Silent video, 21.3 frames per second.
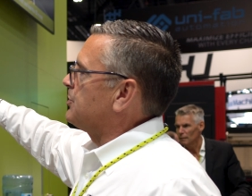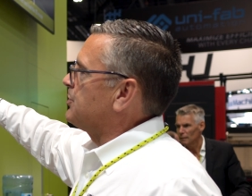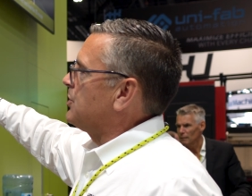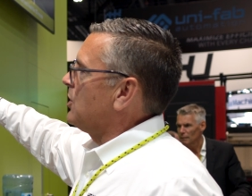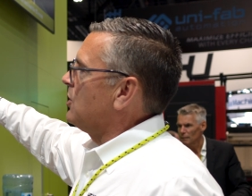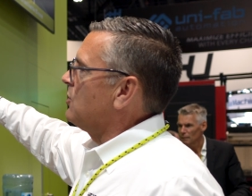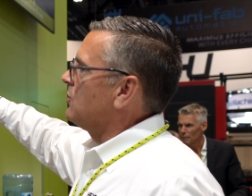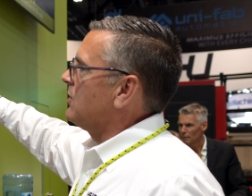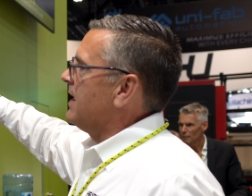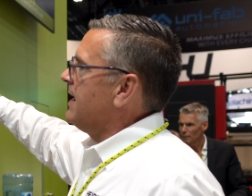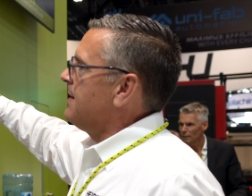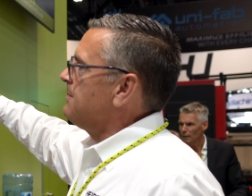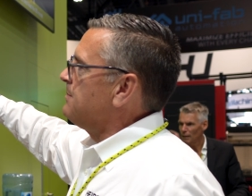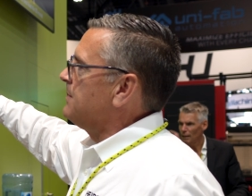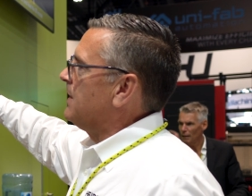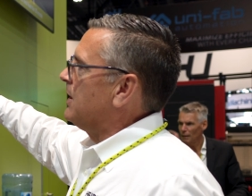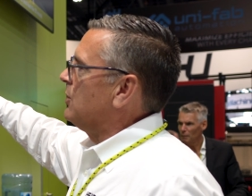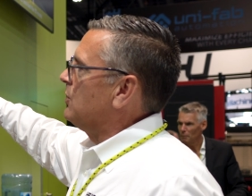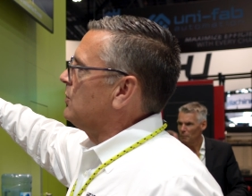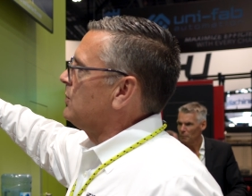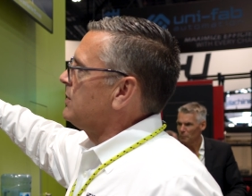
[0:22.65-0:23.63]
the program
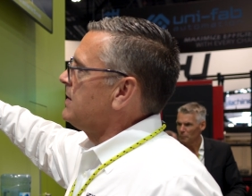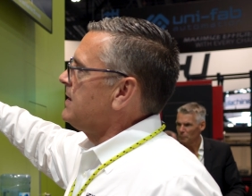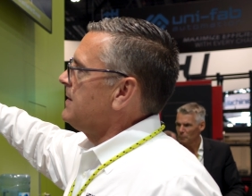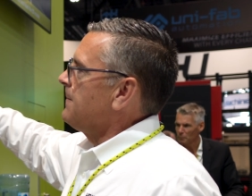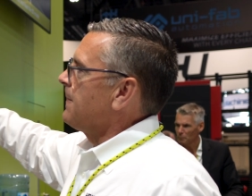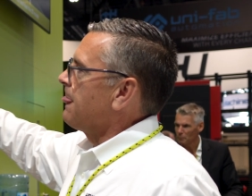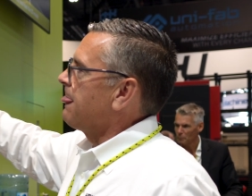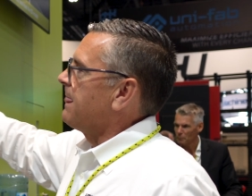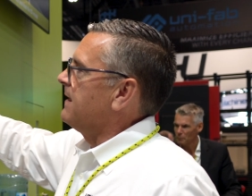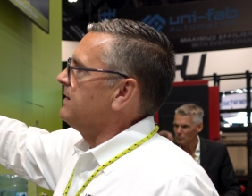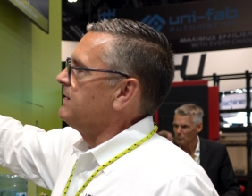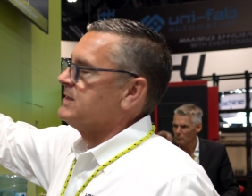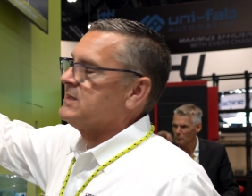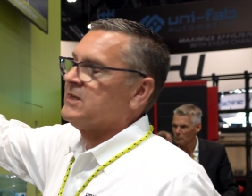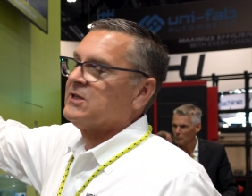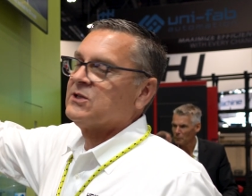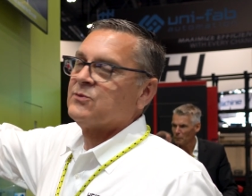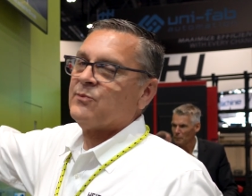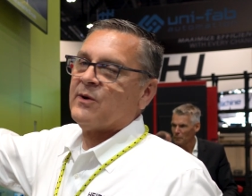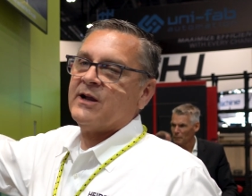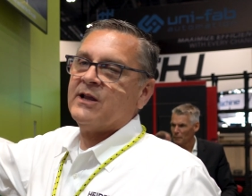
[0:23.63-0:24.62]
mode, and this
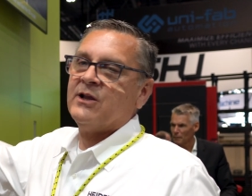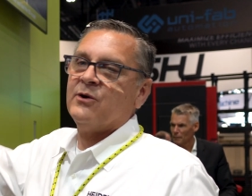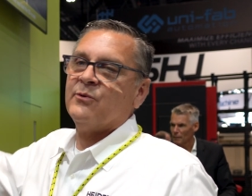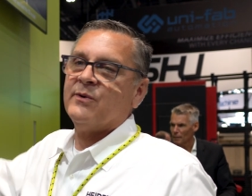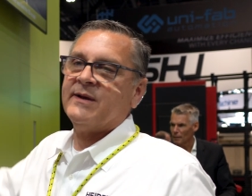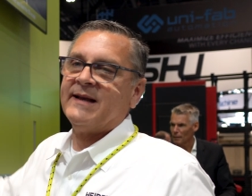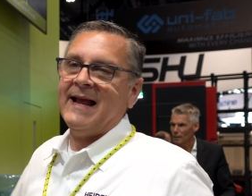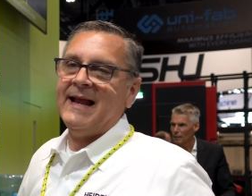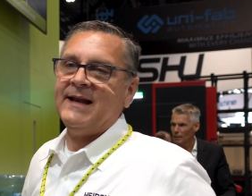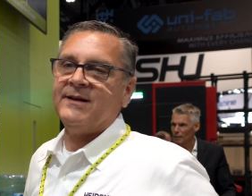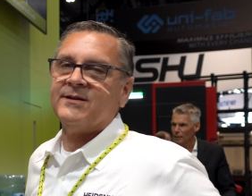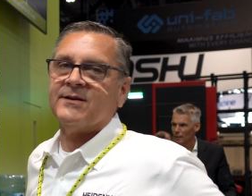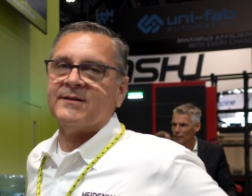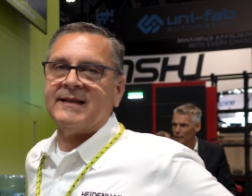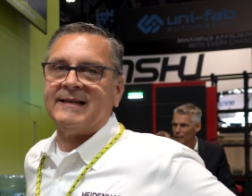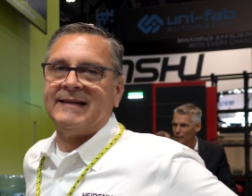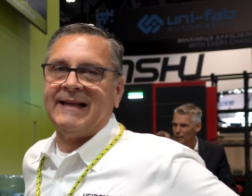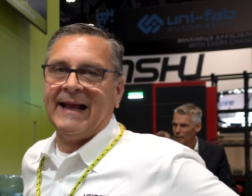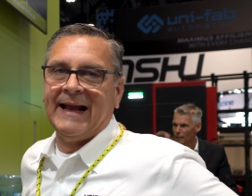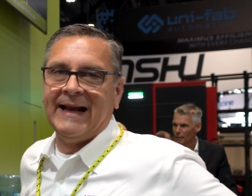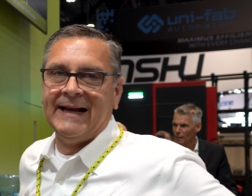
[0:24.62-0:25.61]
is where you would enter
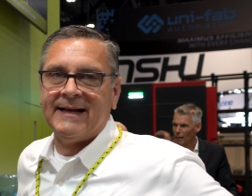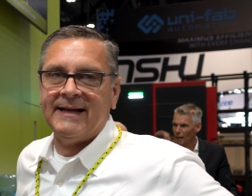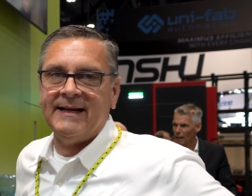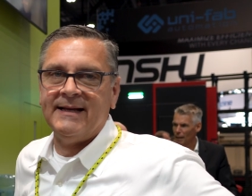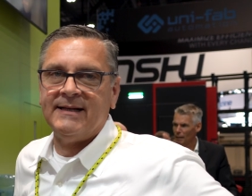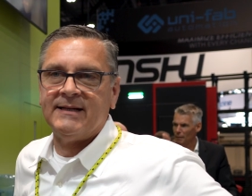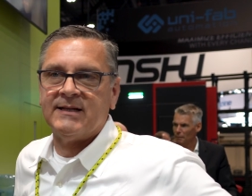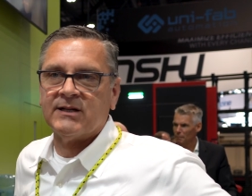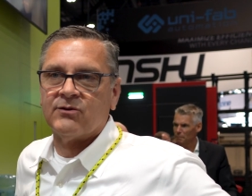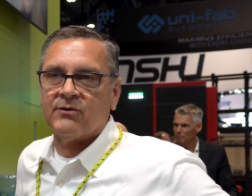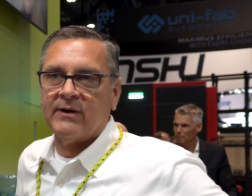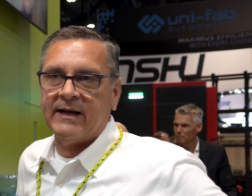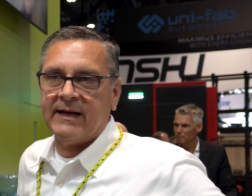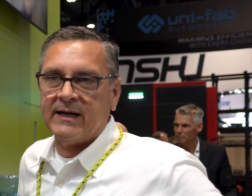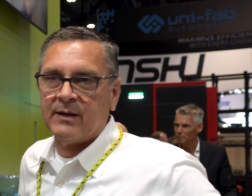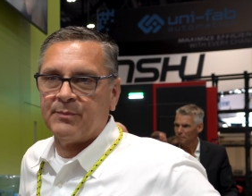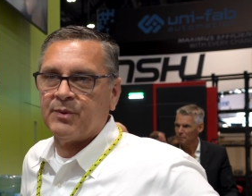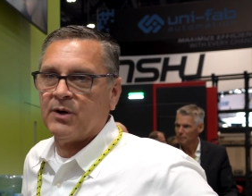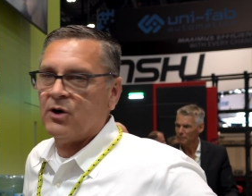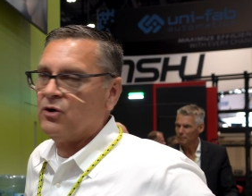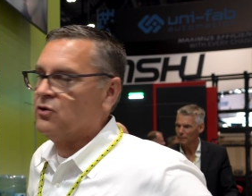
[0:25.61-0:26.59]
the data in to
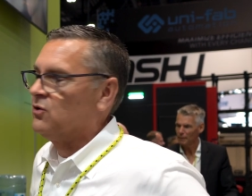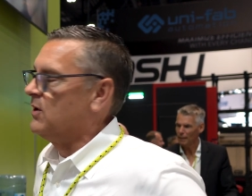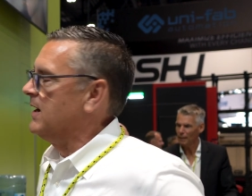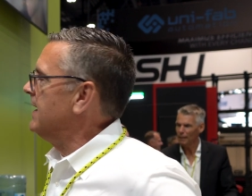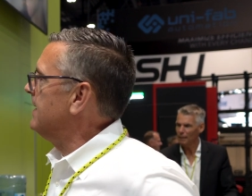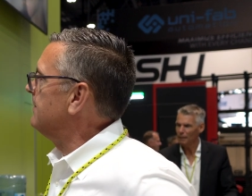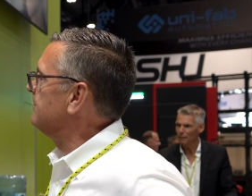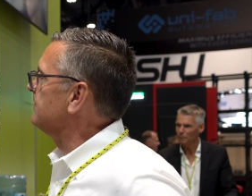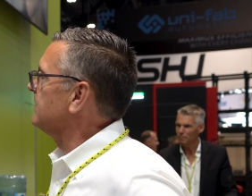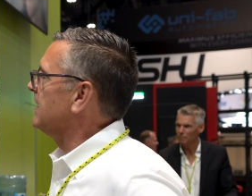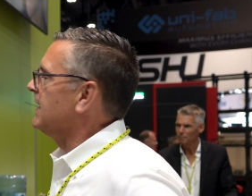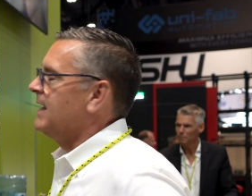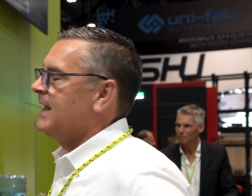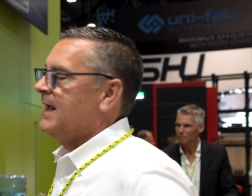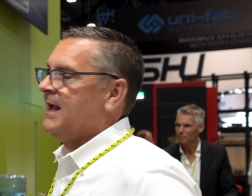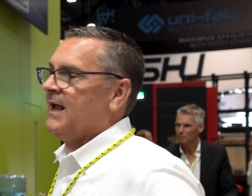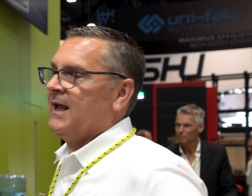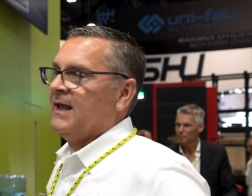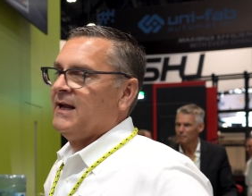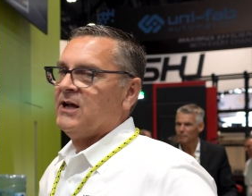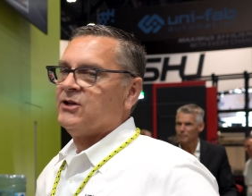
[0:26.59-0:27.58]
create a program.
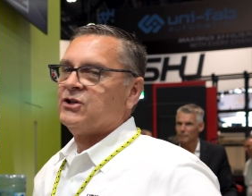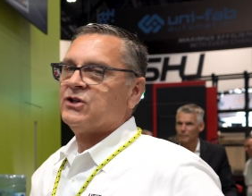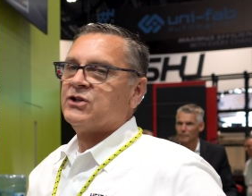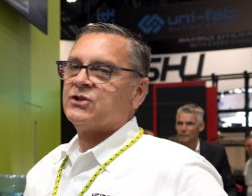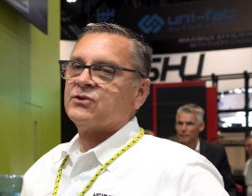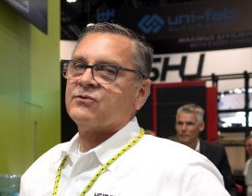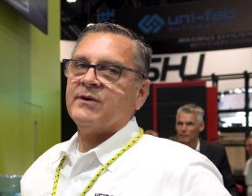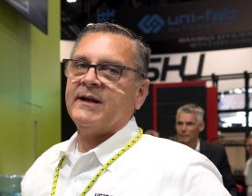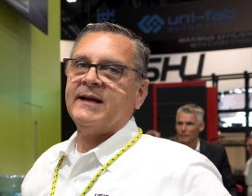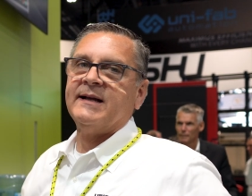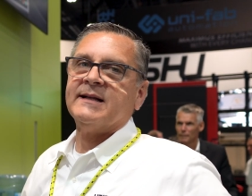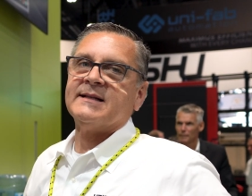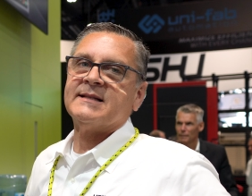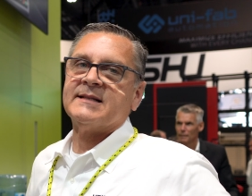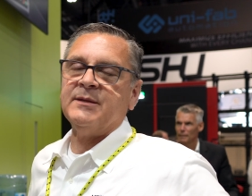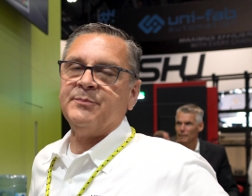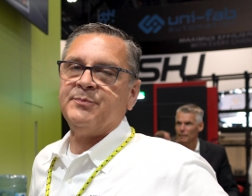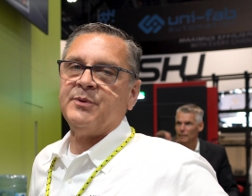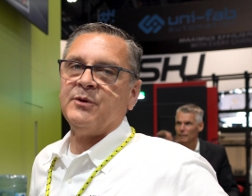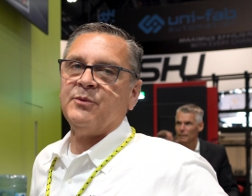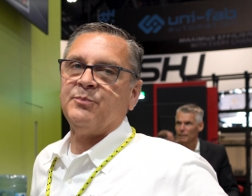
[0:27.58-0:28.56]
And I'll just create a
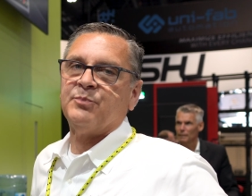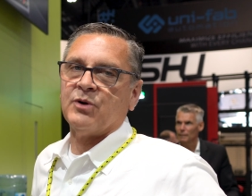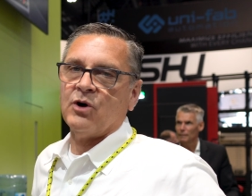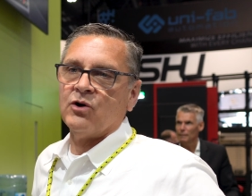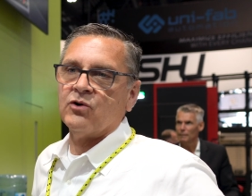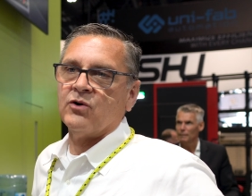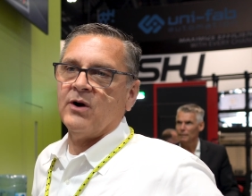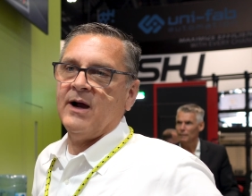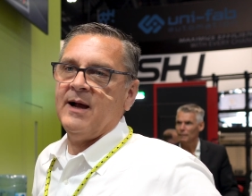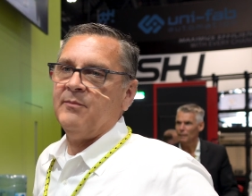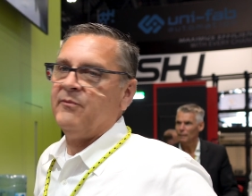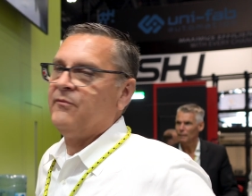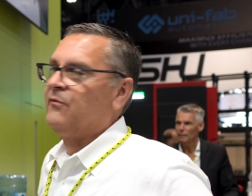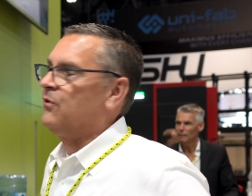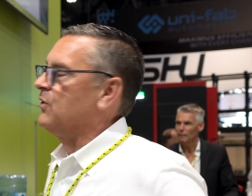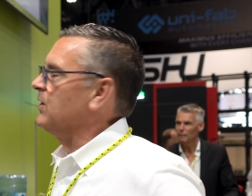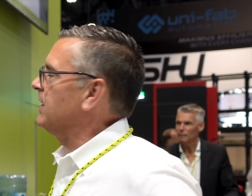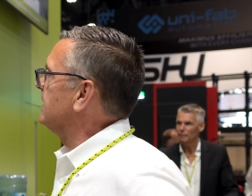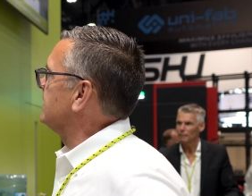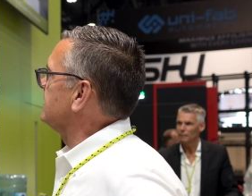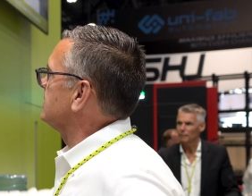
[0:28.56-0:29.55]
simple program
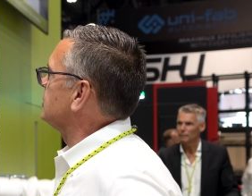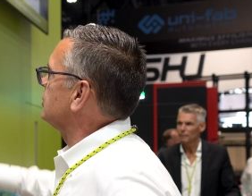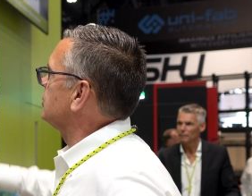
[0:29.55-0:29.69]
for you to